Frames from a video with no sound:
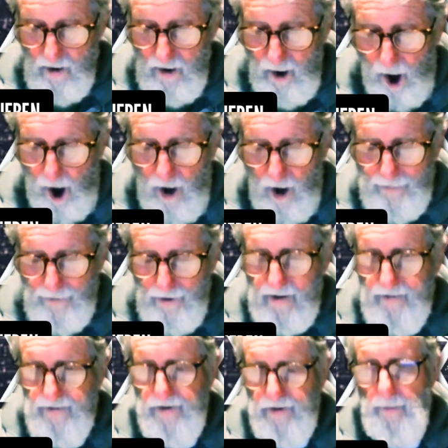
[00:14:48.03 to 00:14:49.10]

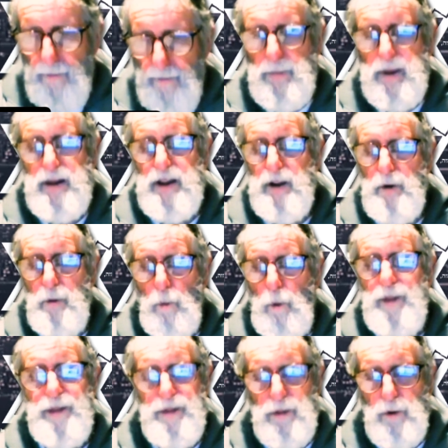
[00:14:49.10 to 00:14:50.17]
Offering from him, meaning
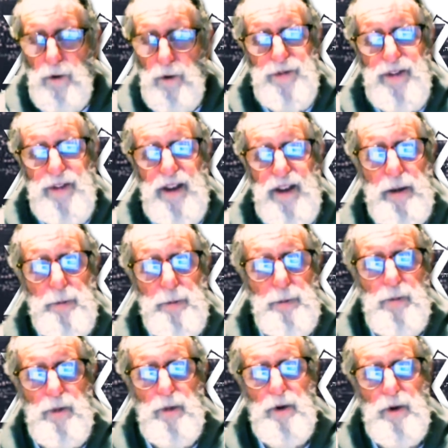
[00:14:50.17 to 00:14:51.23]
within
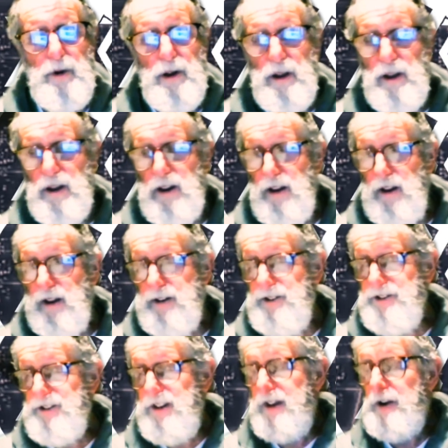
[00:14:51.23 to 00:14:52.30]
him, in
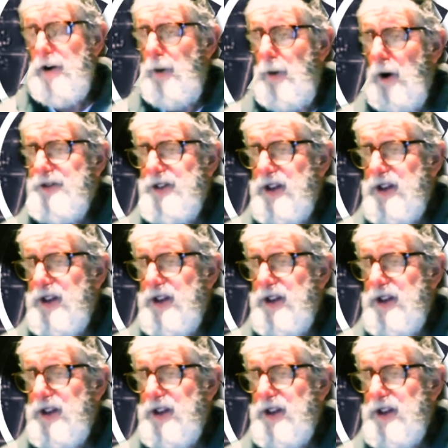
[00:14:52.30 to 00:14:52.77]
his innermost